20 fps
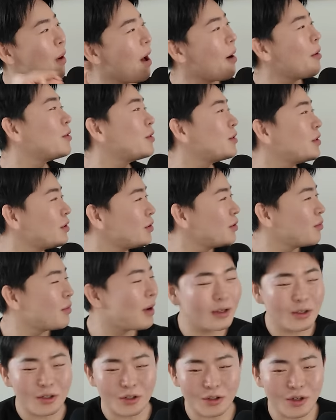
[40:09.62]
why would you?
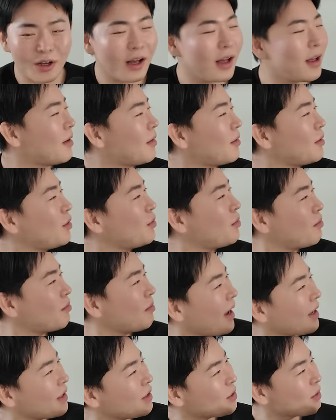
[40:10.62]
Why just uh,
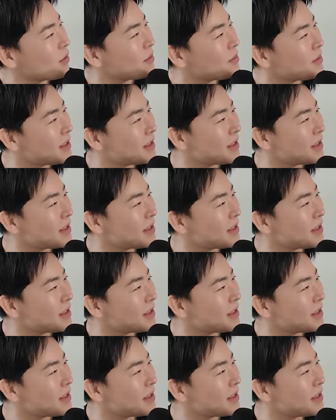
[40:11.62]
mind your own